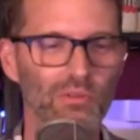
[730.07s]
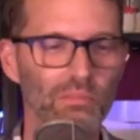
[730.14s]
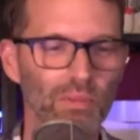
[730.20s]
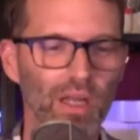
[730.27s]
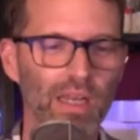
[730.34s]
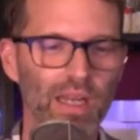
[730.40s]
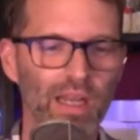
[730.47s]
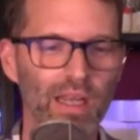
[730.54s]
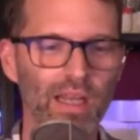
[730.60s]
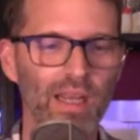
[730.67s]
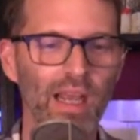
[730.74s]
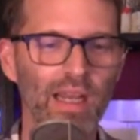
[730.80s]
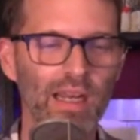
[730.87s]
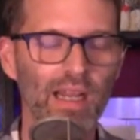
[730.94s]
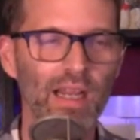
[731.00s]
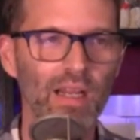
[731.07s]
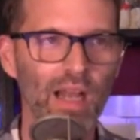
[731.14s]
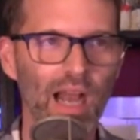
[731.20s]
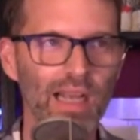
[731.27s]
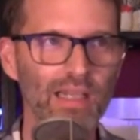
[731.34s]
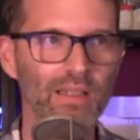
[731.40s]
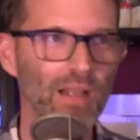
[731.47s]
But it, it,
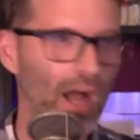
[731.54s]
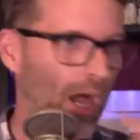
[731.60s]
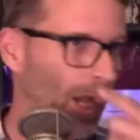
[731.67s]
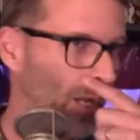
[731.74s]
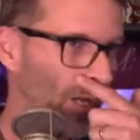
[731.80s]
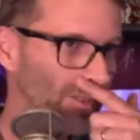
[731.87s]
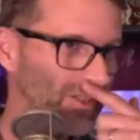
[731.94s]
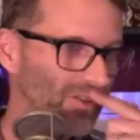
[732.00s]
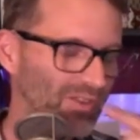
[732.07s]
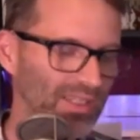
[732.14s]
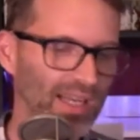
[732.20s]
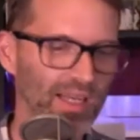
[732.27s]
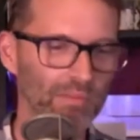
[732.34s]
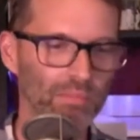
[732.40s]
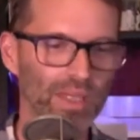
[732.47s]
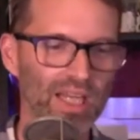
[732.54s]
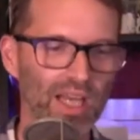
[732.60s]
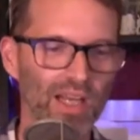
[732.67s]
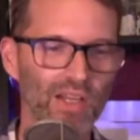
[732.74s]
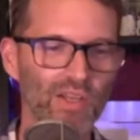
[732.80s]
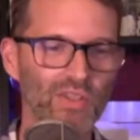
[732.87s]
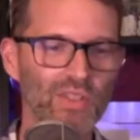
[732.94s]
I I also say it
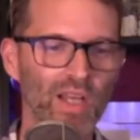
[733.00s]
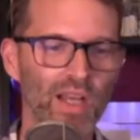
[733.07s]
because